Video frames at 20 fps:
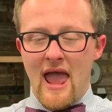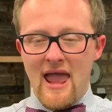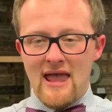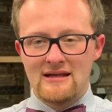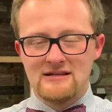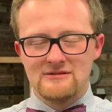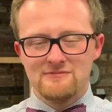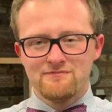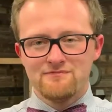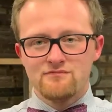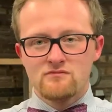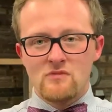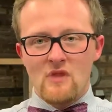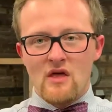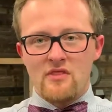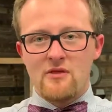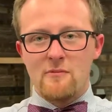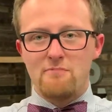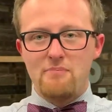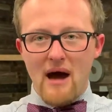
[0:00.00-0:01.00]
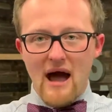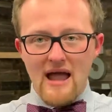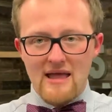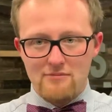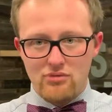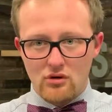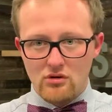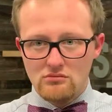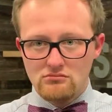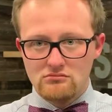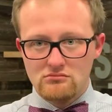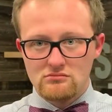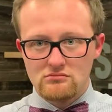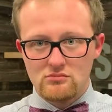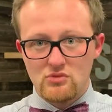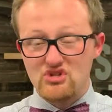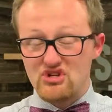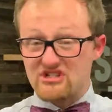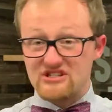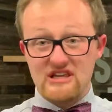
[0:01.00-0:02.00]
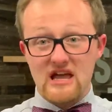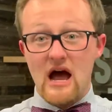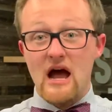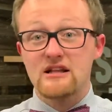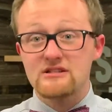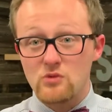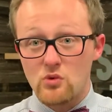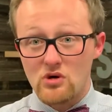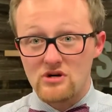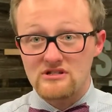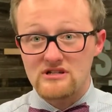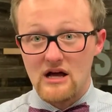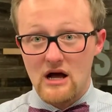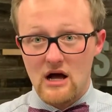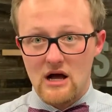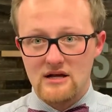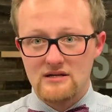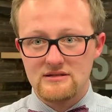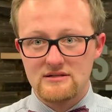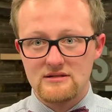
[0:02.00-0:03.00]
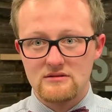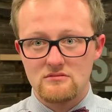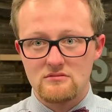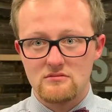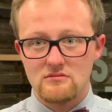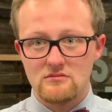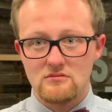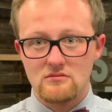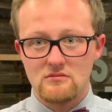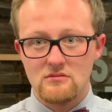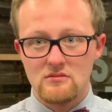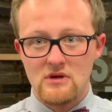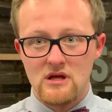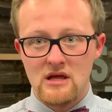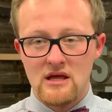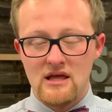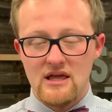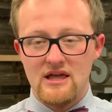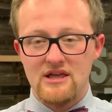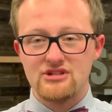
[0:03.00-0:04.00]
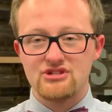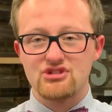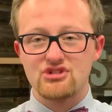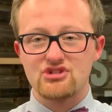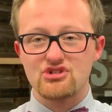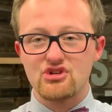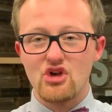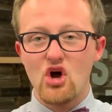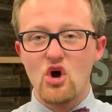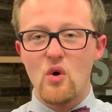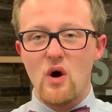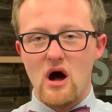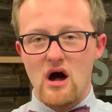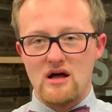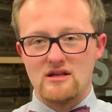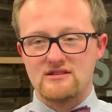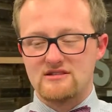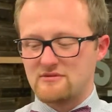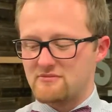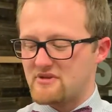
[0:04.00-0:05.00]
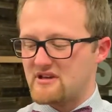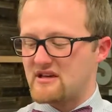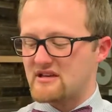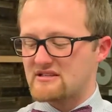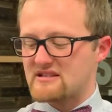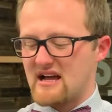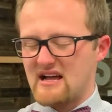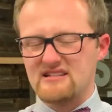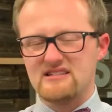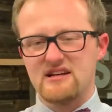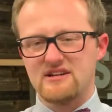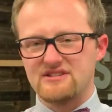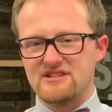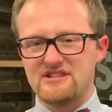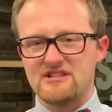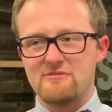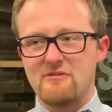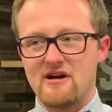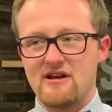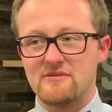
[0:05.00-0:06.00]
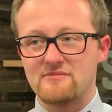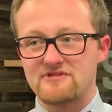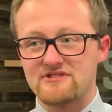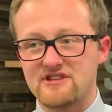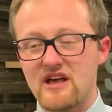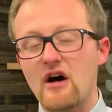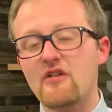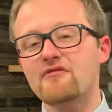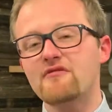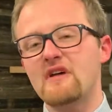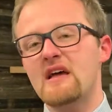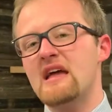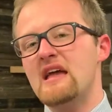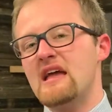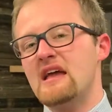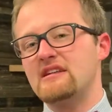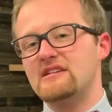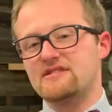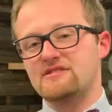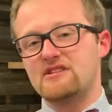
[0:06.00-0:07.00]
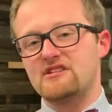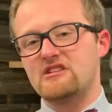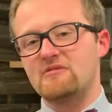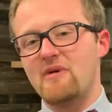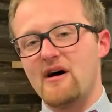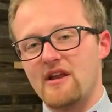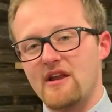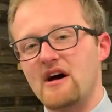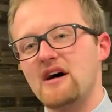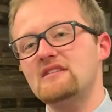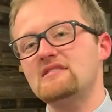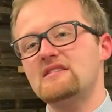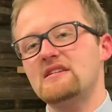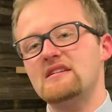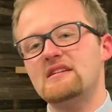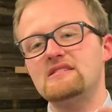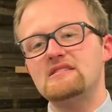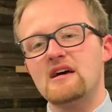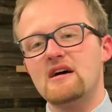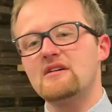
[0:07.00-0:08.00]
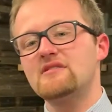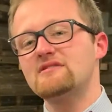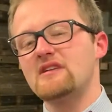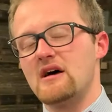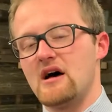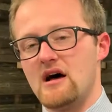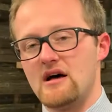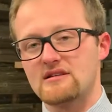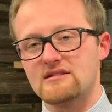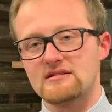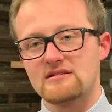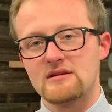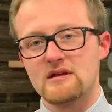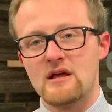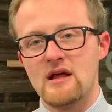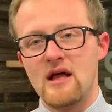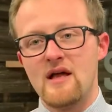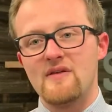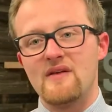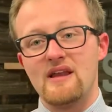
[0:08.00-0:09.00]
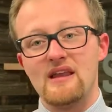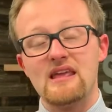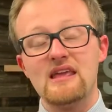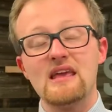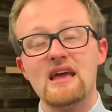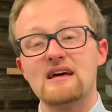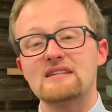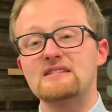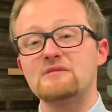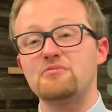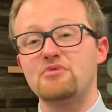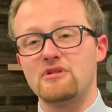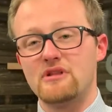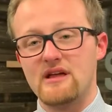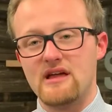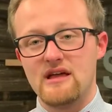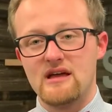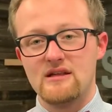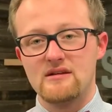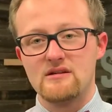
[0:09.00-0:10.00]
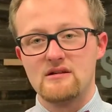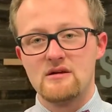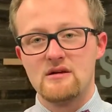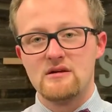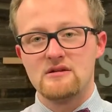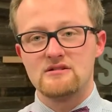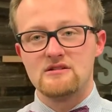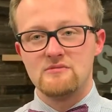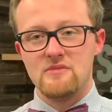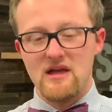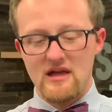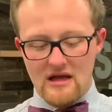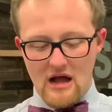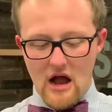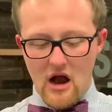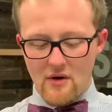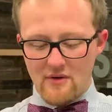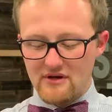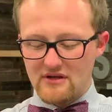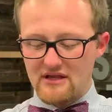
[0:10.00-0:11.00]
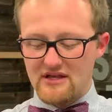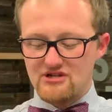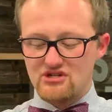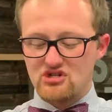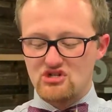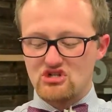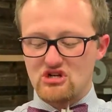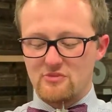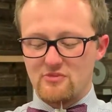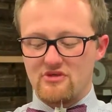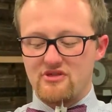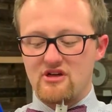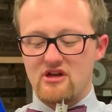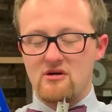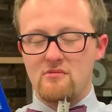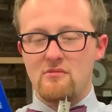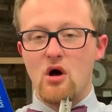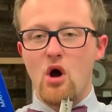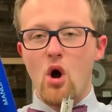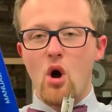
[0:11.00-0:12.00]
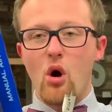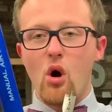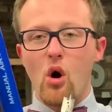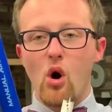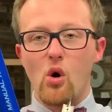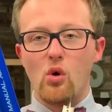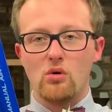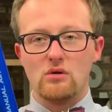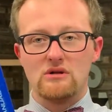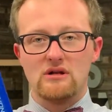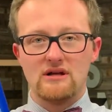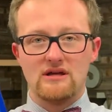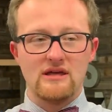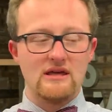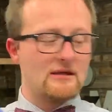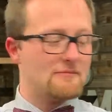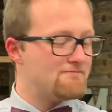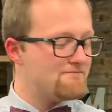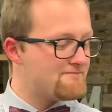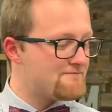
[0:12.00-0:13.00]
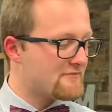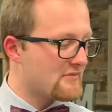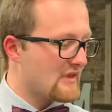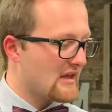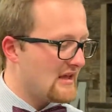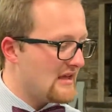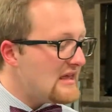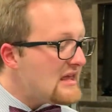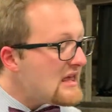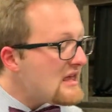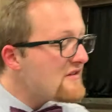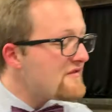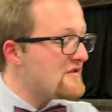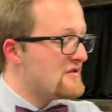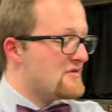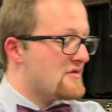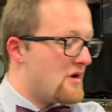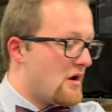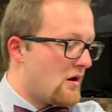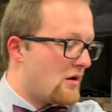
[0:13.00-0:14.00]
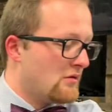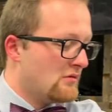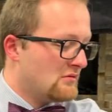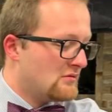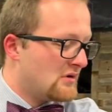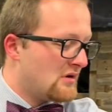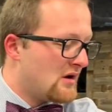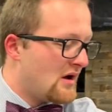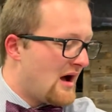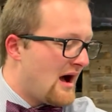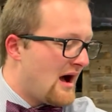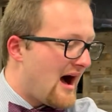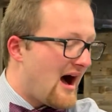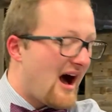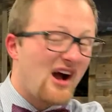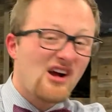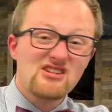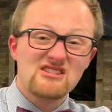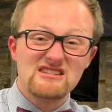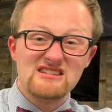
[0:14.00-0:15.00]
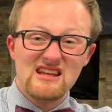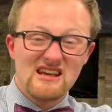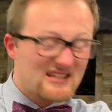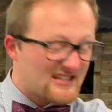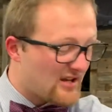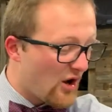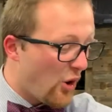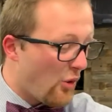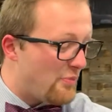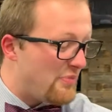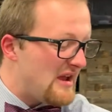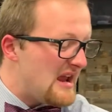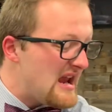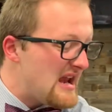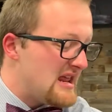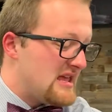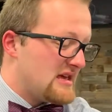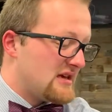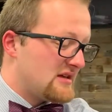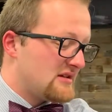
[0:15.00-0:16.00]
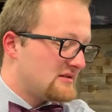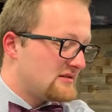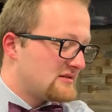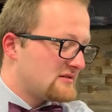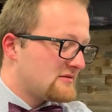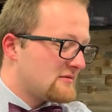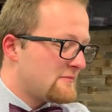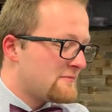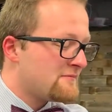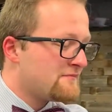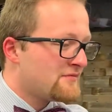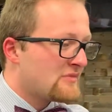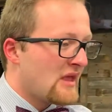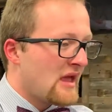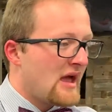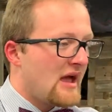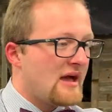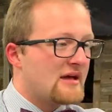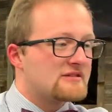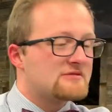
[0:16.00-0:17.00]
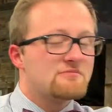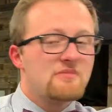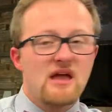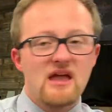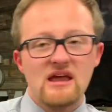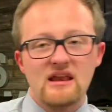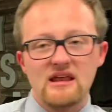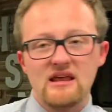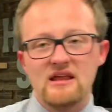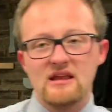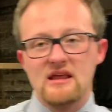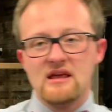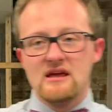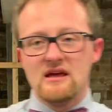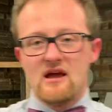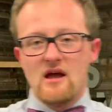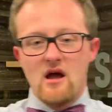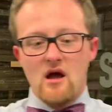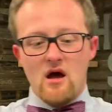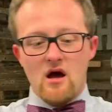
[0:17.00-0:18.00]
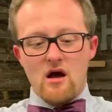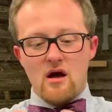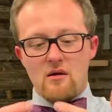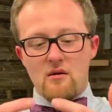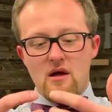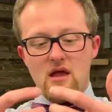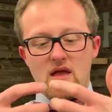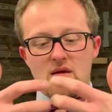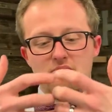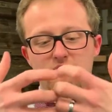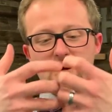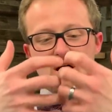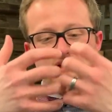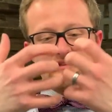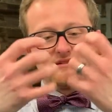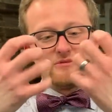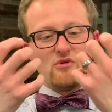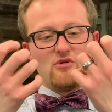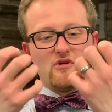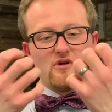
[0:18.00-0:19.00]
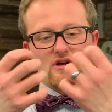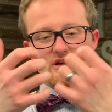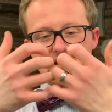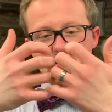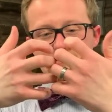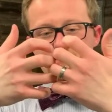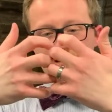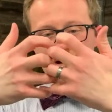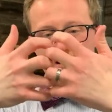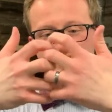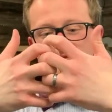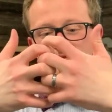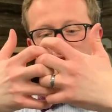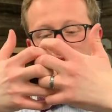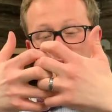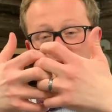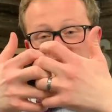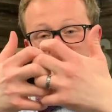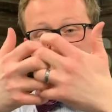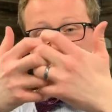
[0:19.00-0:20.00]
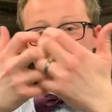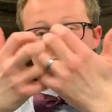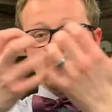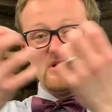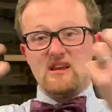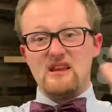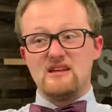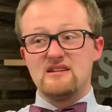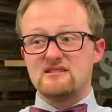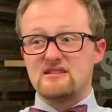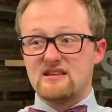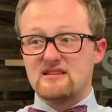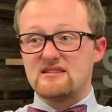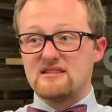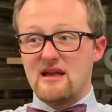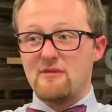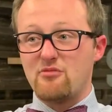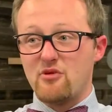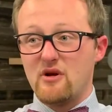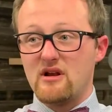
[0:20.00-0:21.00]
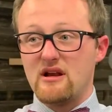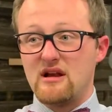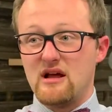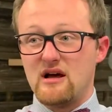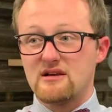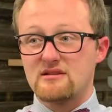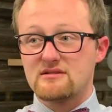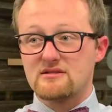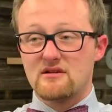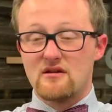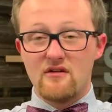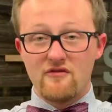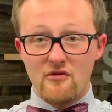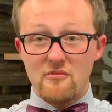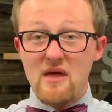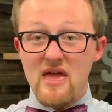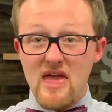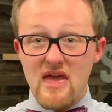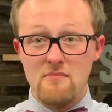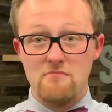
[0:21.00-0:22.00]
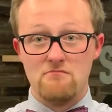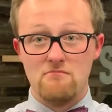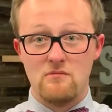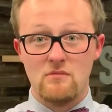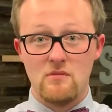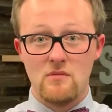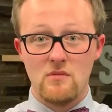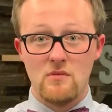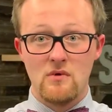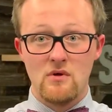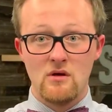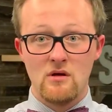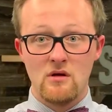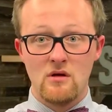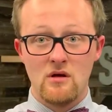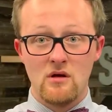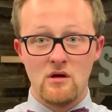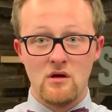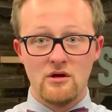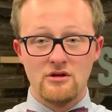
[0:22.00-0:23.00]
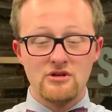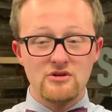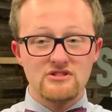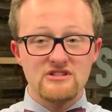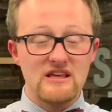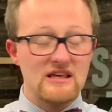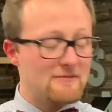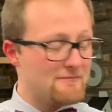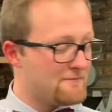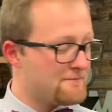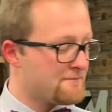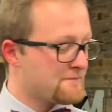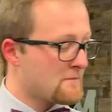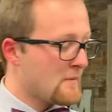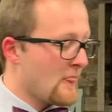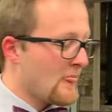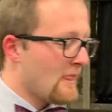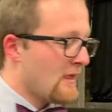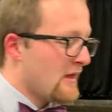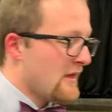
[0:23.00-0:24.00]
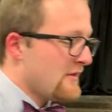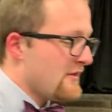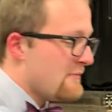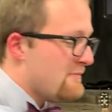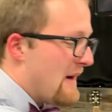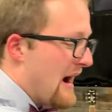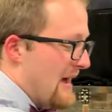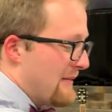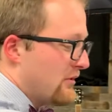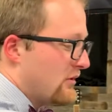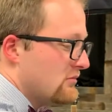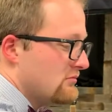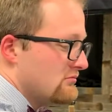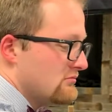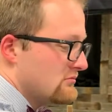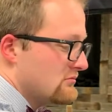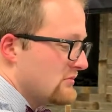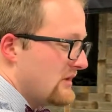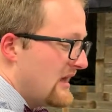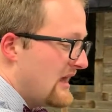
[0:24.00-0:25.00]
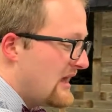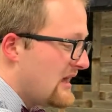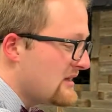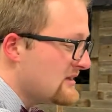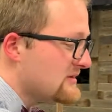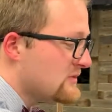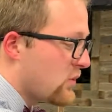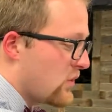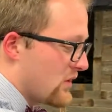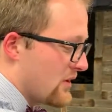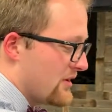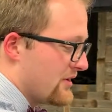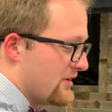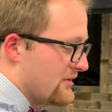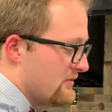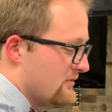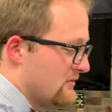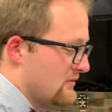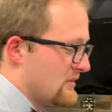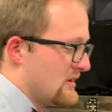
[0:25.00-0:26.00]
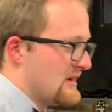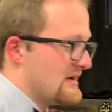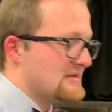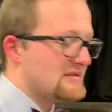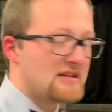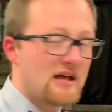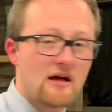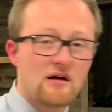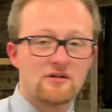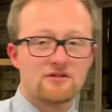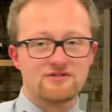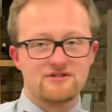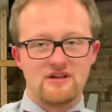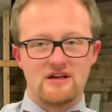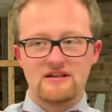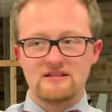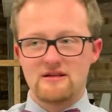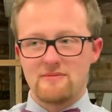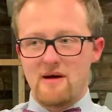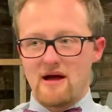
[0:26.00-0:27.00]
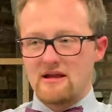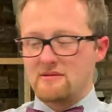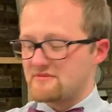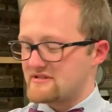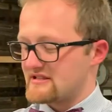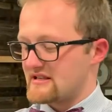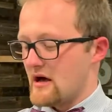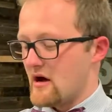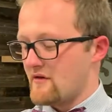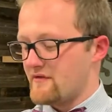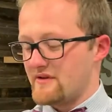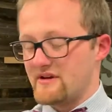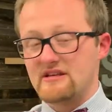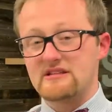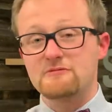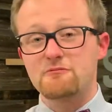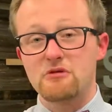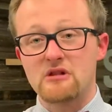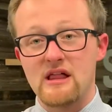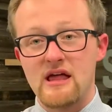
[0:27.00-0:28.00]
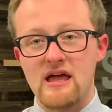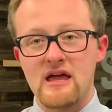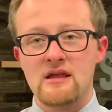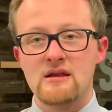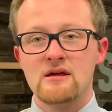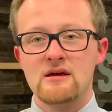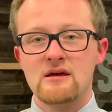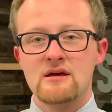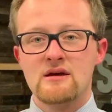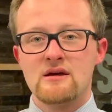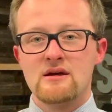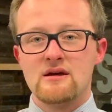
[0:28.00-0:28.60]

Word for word: And the Bible, which is God's word to us, is so awesome because God tells us about himself, he tells us about us, and he tells us that he has a plan to make our relationship with him whole again, even though our disobedience has made it impossible, even though our disobedience has separated us from him. You see, the Bible, his word, tells us about himself and his plan